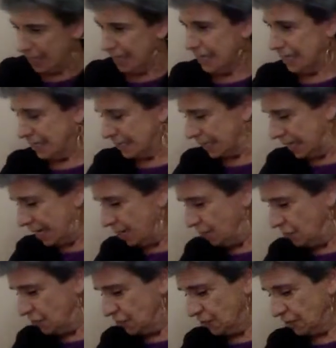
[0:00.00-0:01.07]
And I
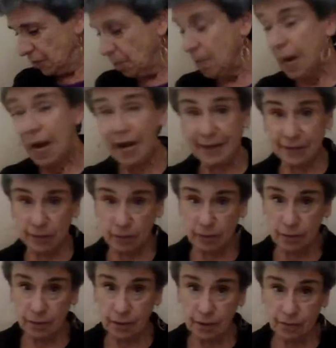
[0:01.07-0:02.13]
have just a model
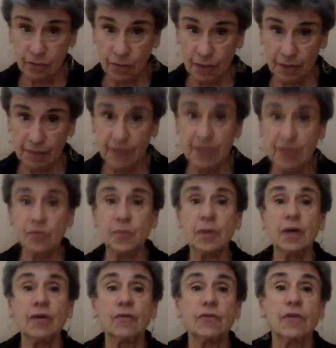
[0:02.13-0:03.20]
of one of these
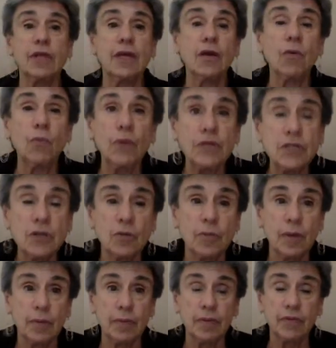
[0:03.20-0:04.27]
because the original
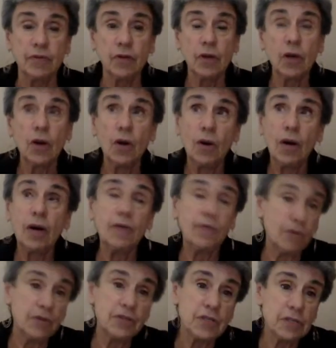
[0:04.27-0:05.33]
puppets, of
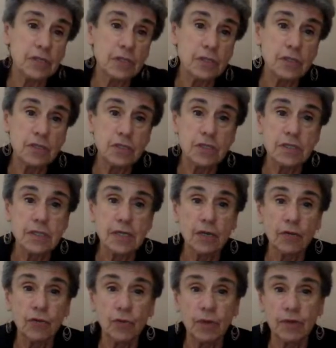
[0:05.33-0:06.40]
which still
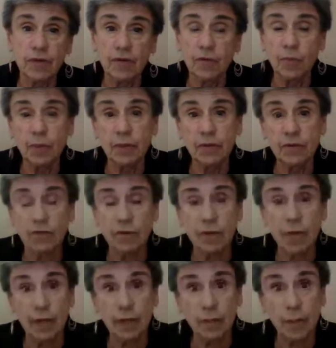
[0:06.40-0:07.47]
do exist, but
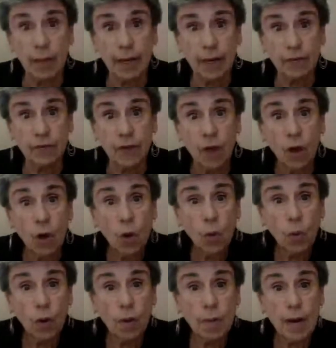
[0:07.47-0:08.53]
not in my house,
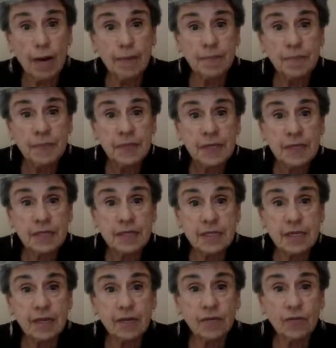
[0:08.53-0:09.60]
were about
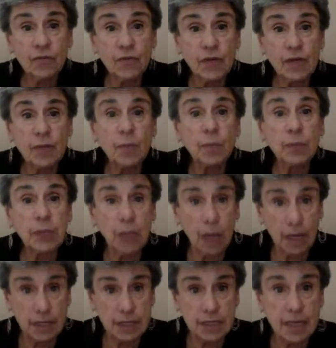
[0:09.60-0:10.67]
6 feet
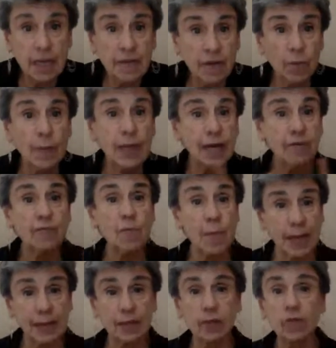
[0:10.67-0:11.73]
plus, and they're made of
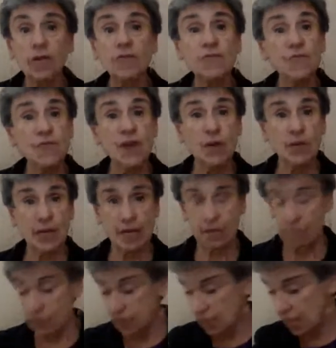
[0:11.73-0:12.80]
metal, very
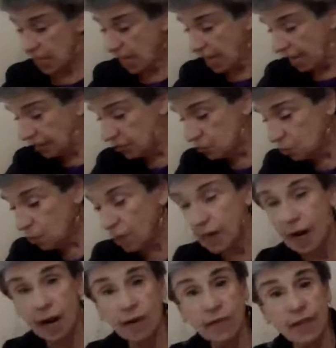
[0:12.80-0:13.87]
heavy. And what
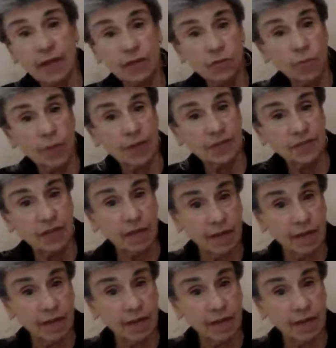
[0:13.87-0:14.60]
are they, you may say?